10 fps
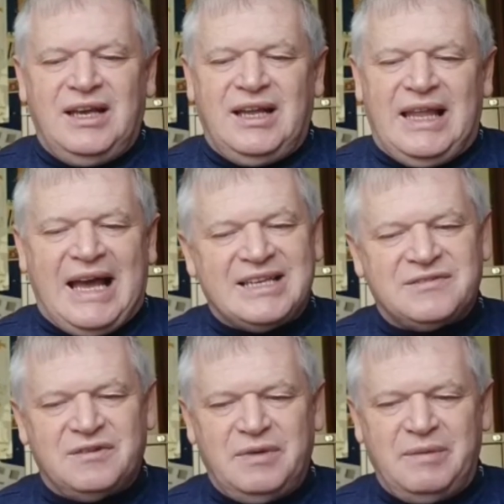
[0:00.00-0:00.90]
Alas
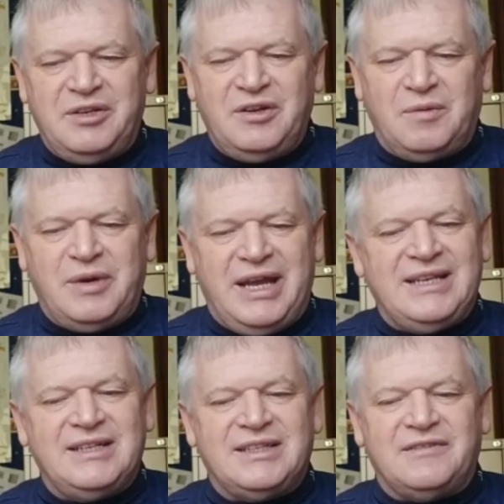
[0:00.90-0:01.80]
for women who are
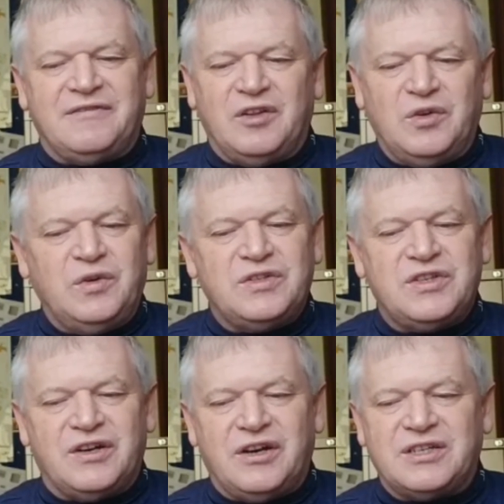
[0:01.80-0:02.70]
pregnant and for those
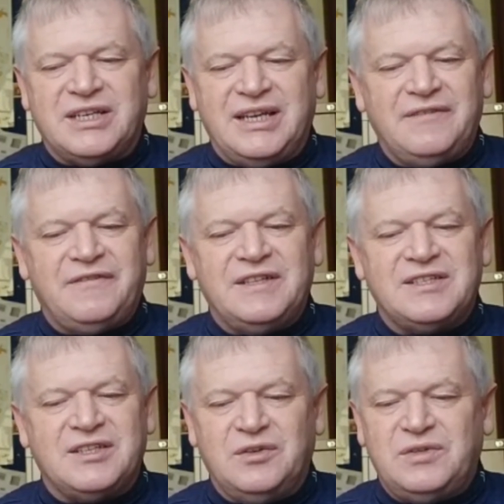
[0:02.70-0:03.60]
who are nursing
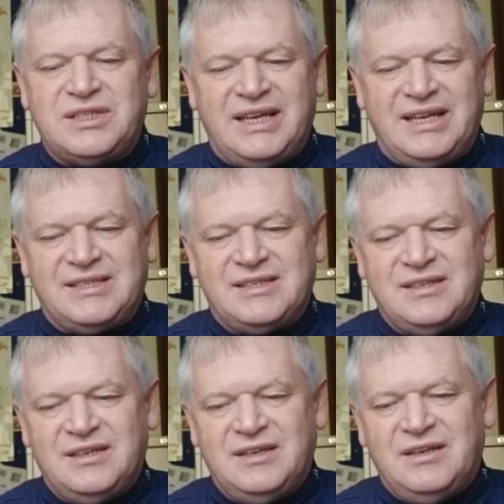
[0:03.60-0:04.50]
infants in those days.
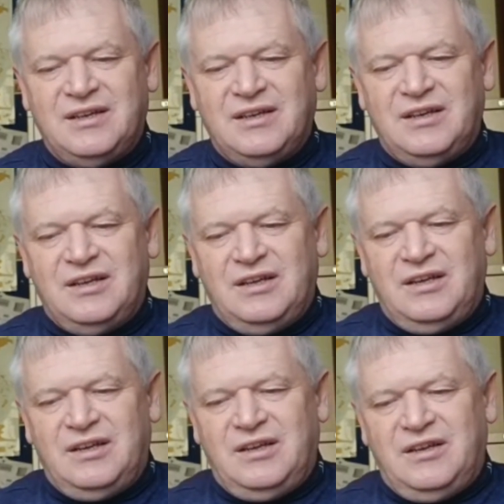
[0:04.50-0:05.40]

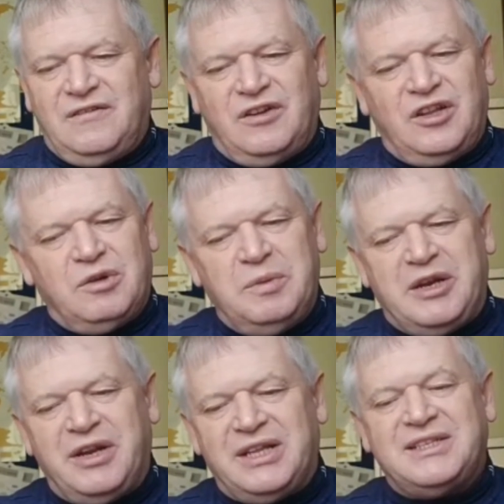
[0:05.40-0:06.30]
For there will be
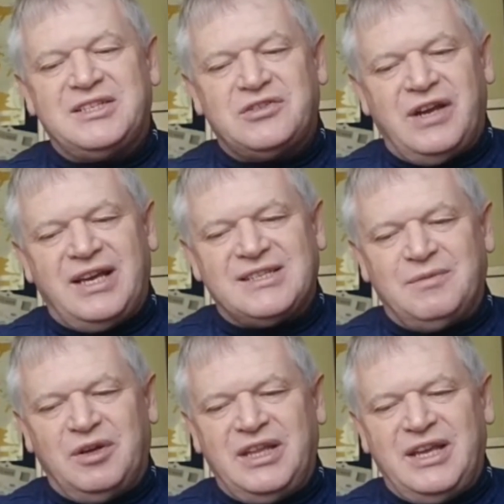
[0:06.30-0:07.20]
great distress
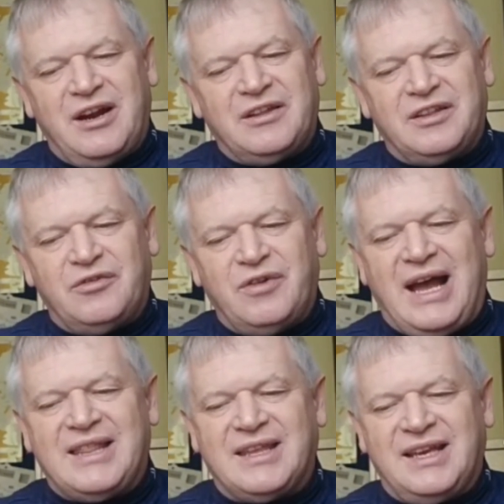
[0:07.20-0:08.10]
among the earth and
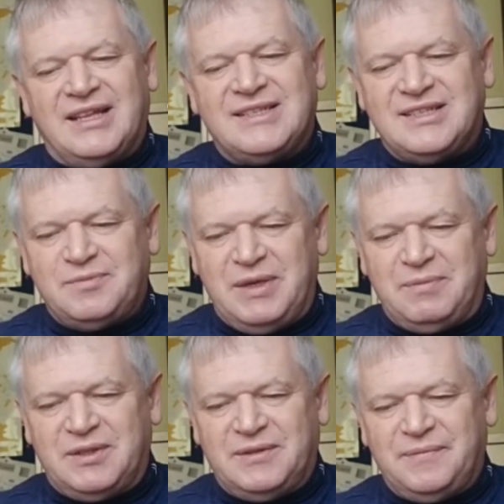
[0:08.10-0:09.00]
wrath against his
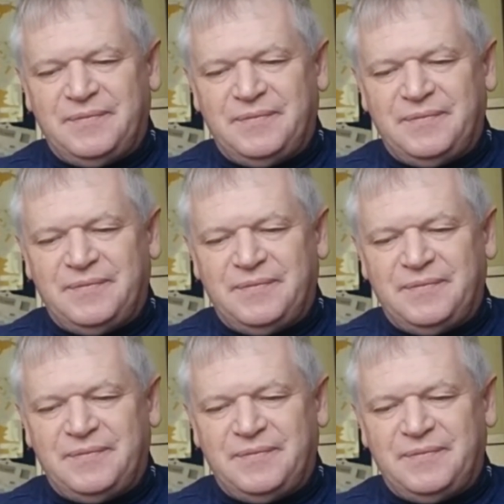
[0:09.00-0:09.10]
people.